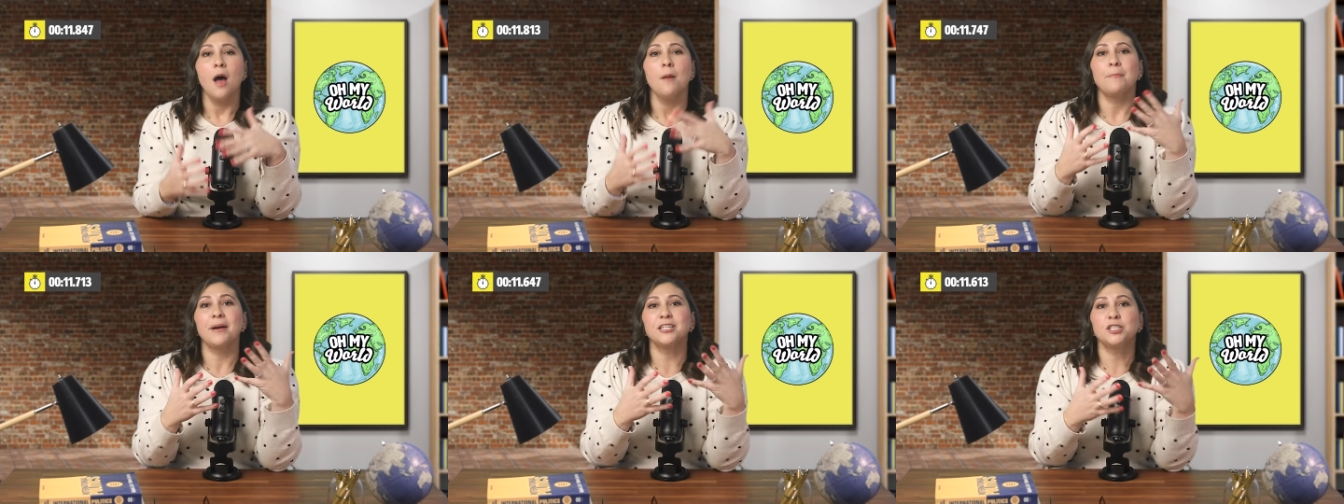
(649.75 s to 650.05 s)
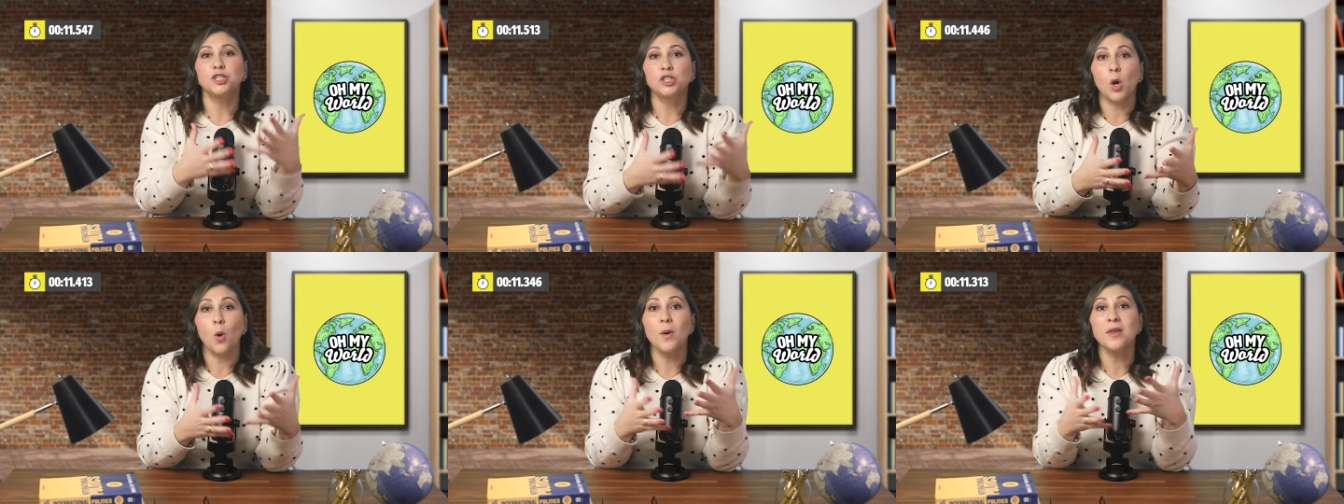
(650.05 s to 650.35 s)
by
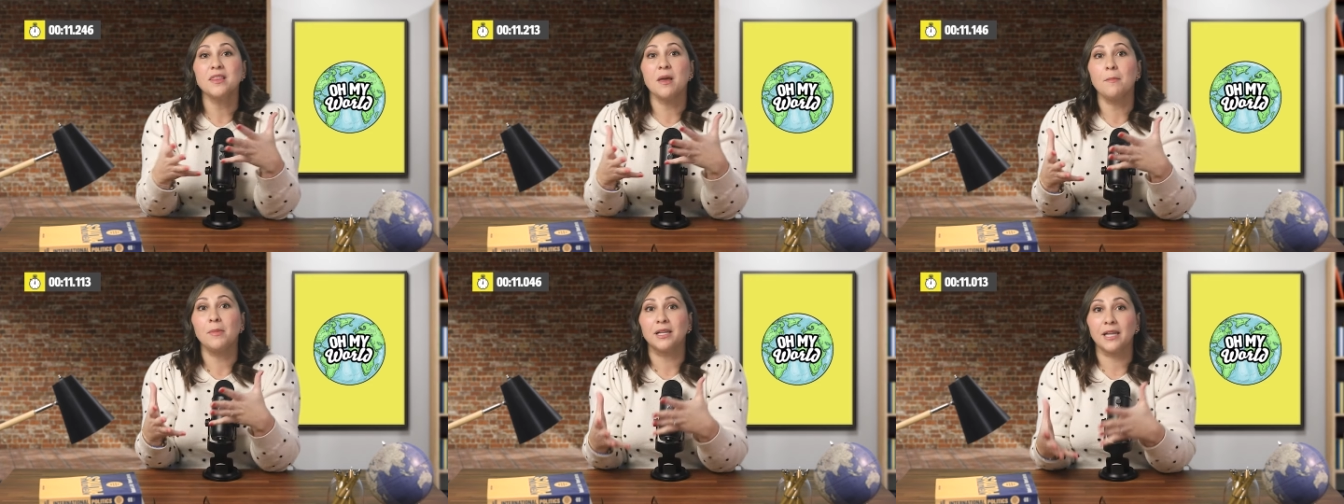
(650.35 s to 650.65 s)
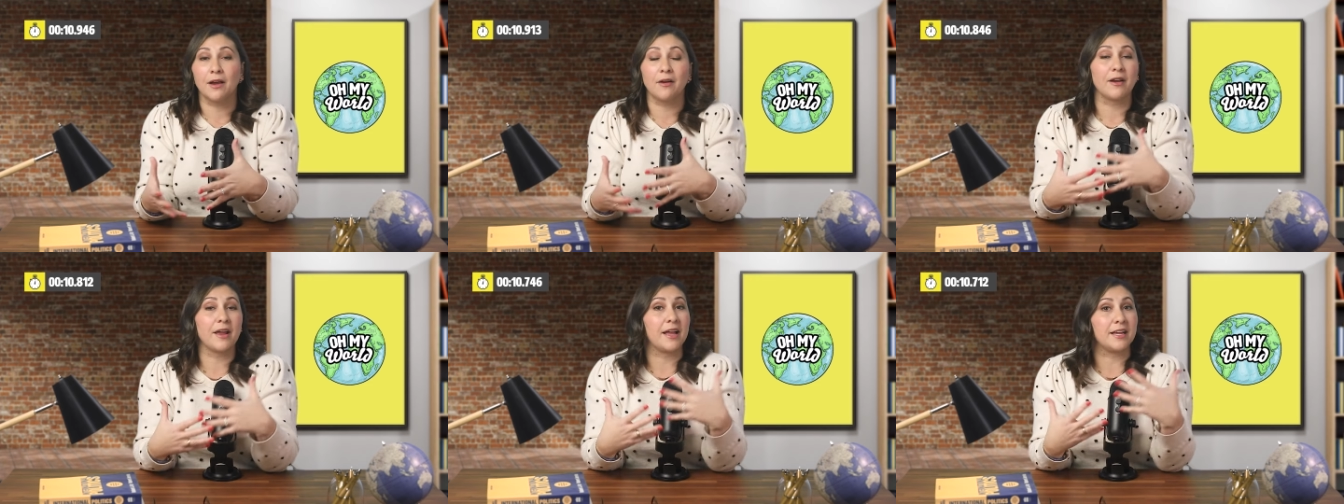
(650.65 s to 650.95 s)
showing that
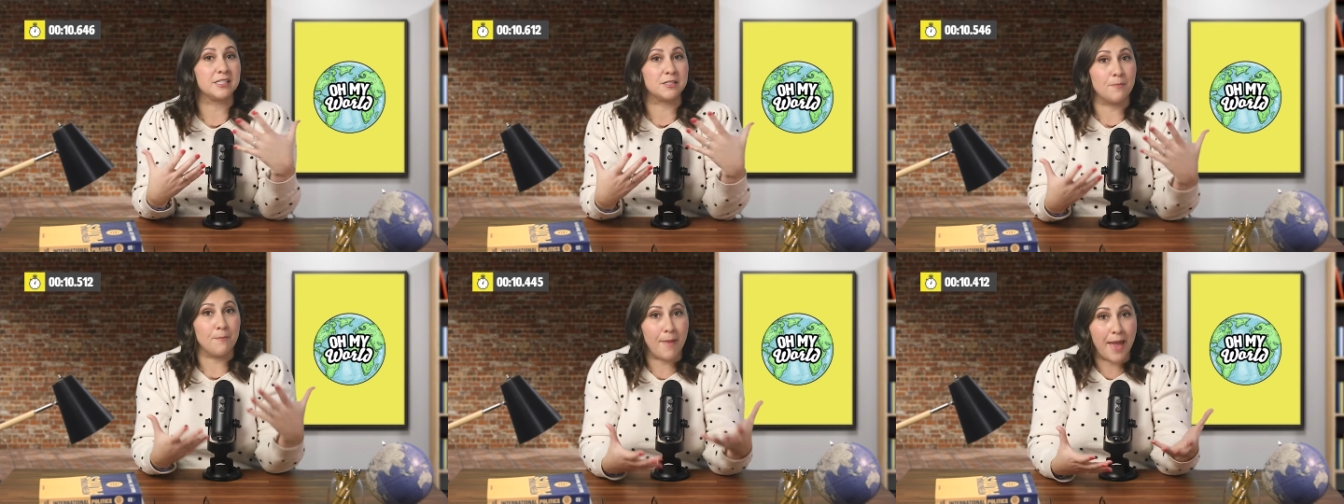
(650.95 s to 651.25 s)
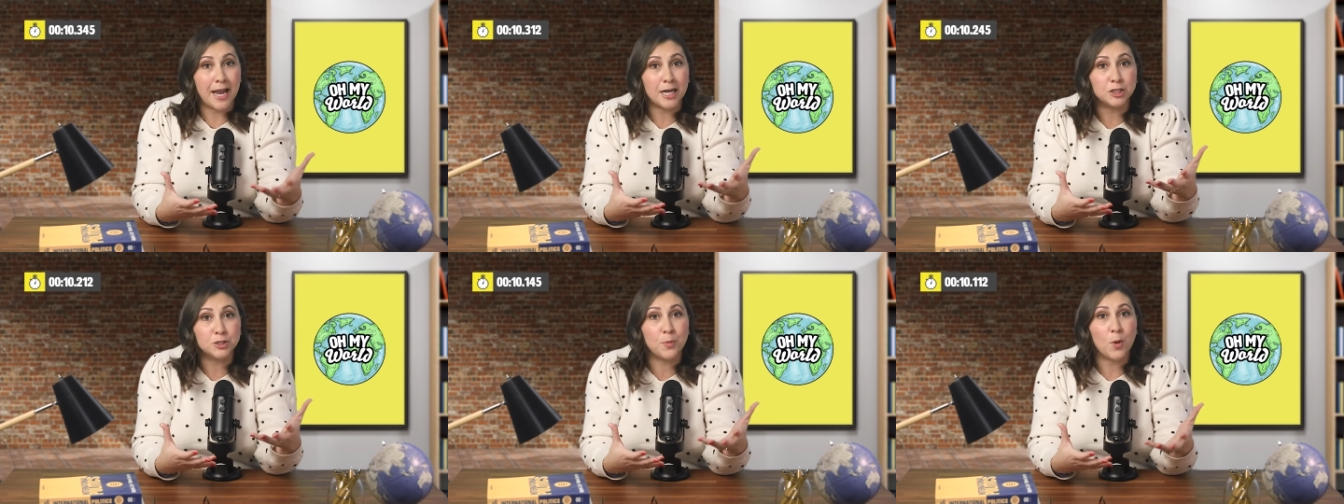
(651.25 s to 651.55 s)
malaria is
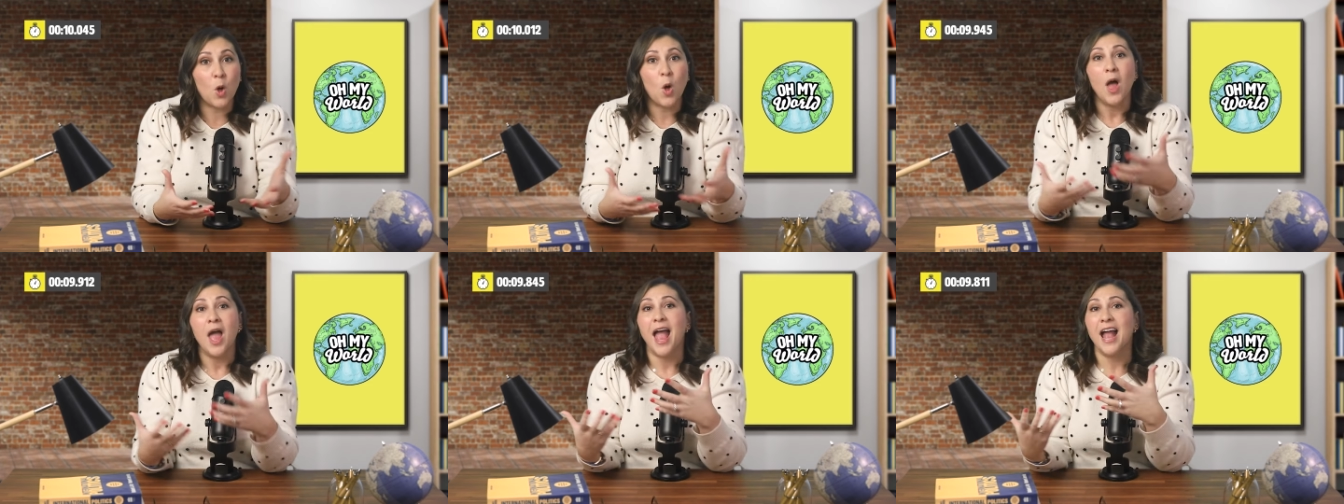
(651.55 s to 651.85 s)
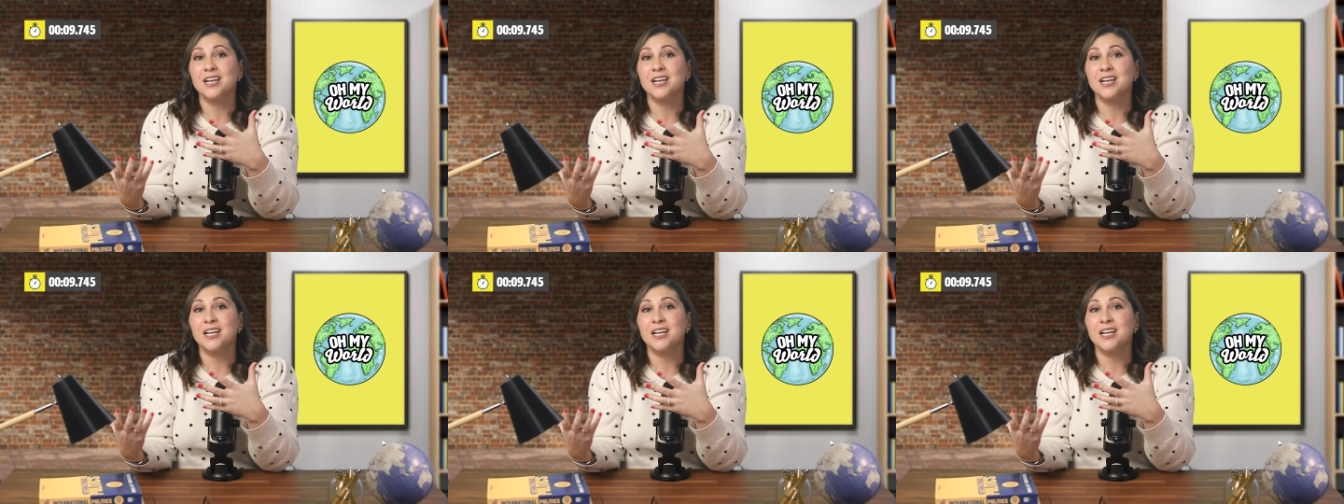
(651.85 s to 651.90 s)
manageable